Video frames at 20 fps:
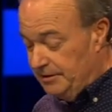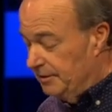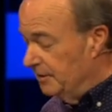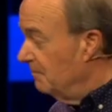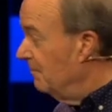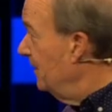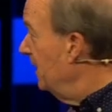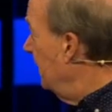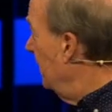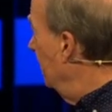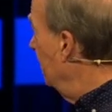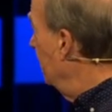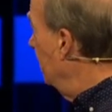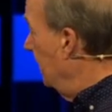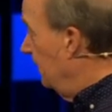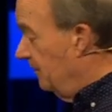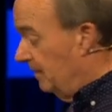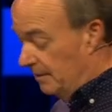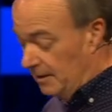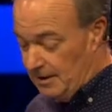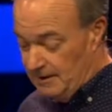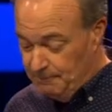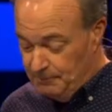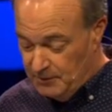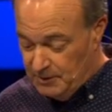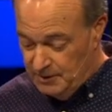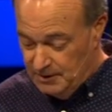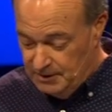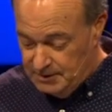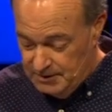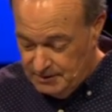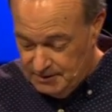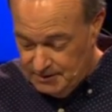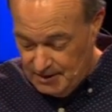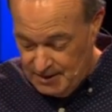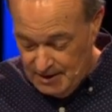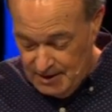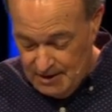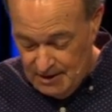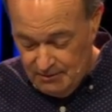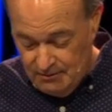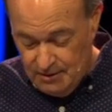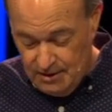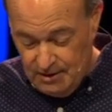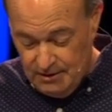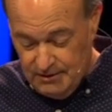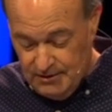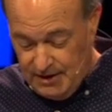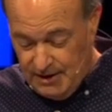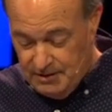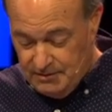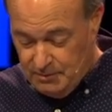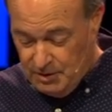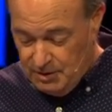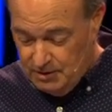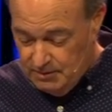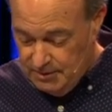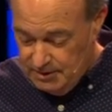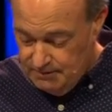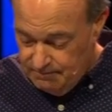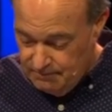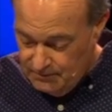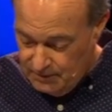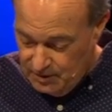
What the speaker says: just me, isn't it? Okay, so this is, well, that's probably,